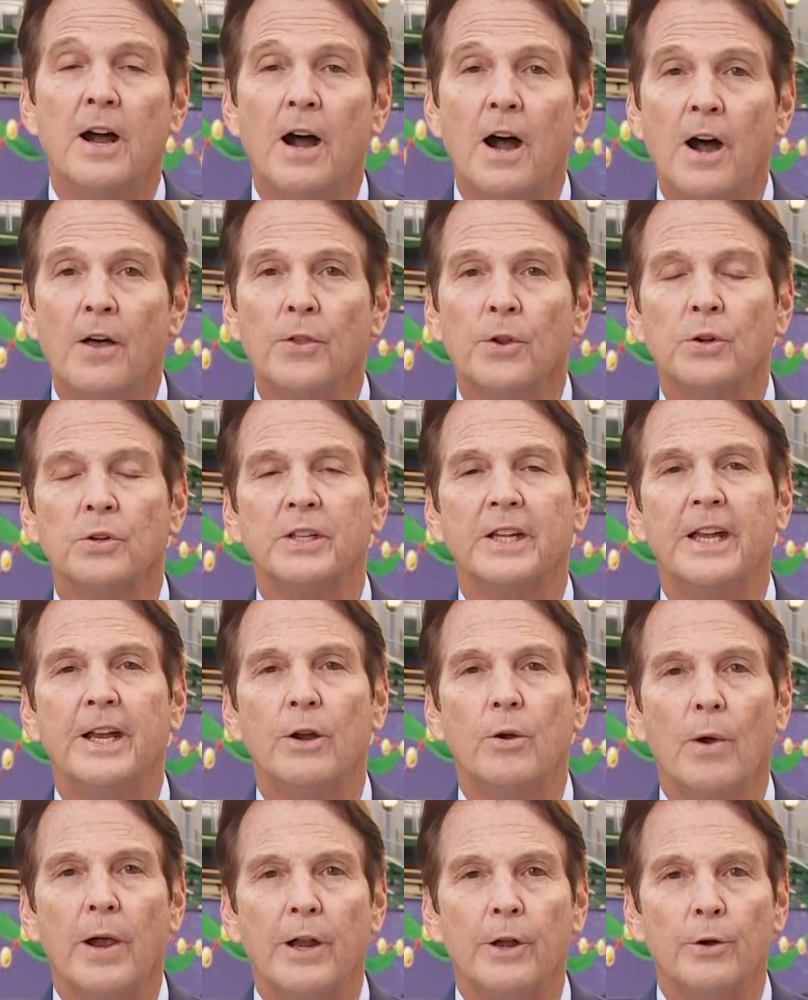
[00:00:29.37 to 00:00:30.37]
Others
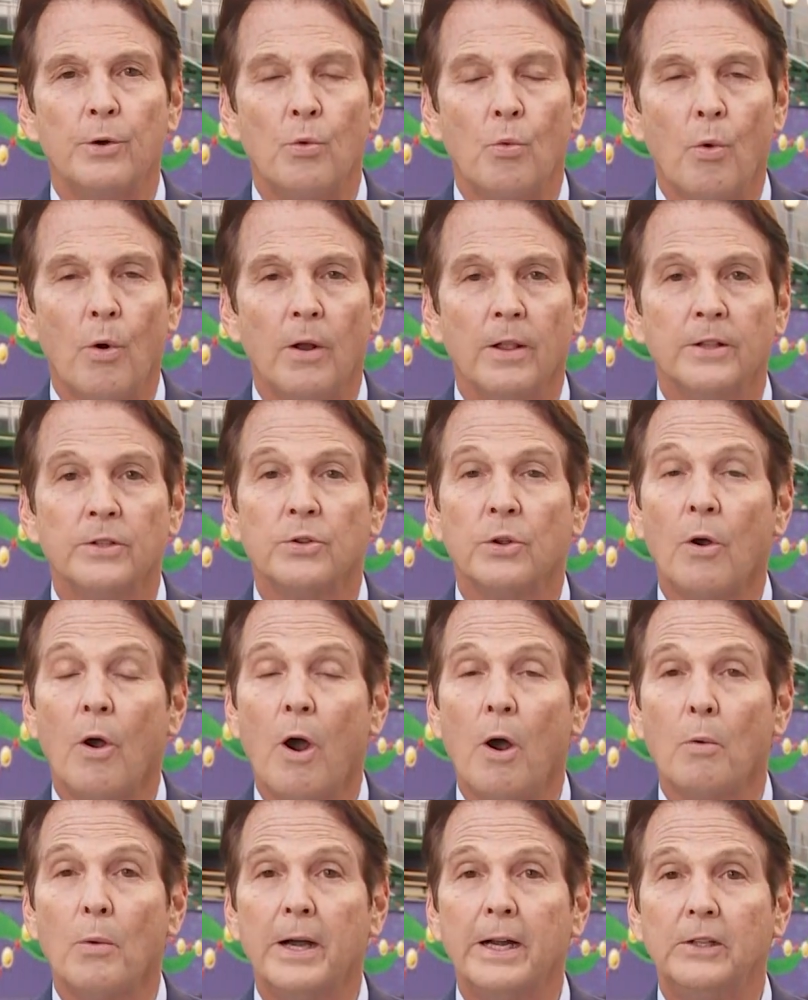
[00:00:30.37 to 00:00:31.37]
in Greater New Orleans are
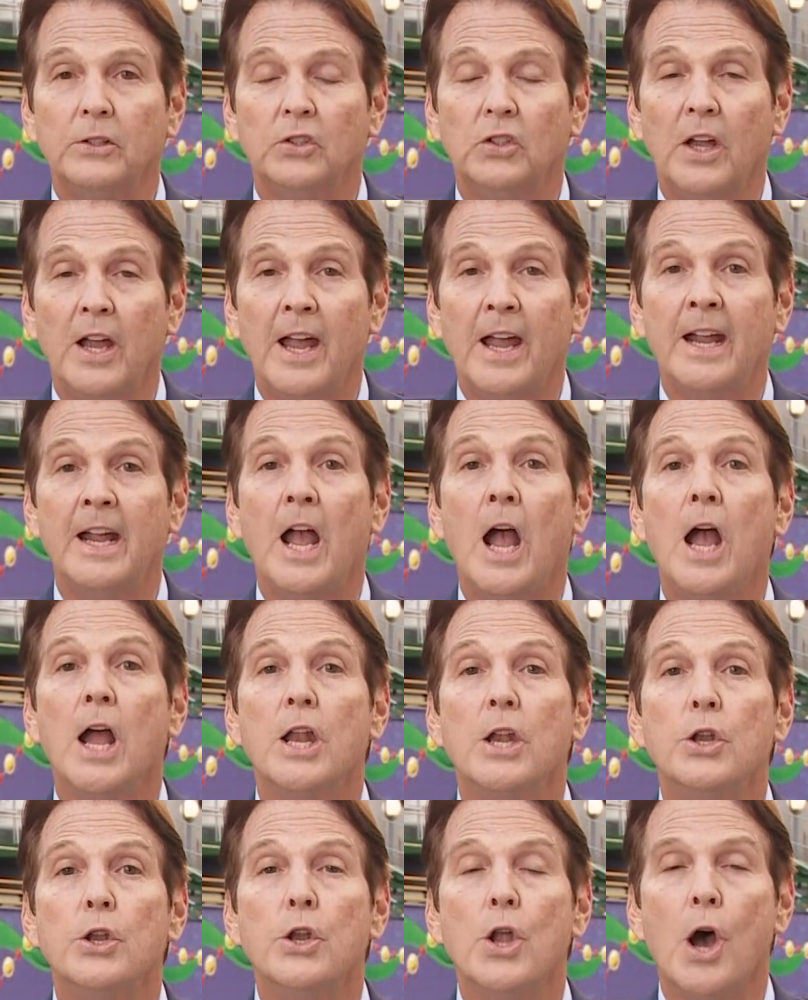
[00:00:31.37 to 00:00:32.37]
already saying
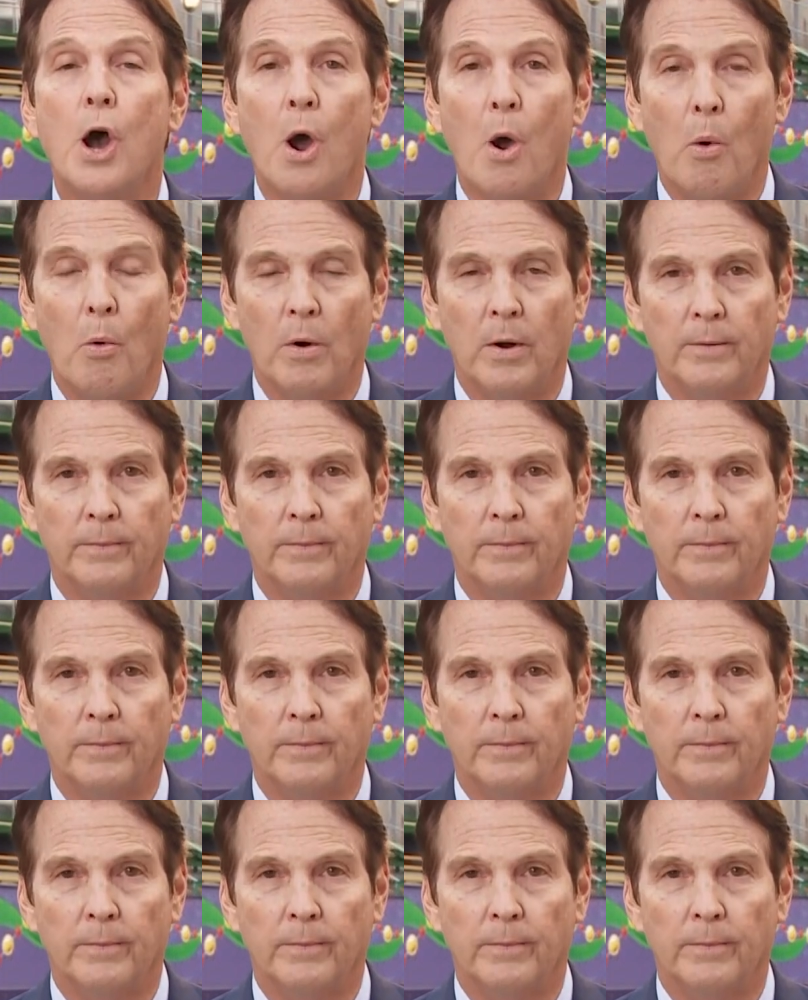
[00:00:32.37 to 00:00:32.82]
no.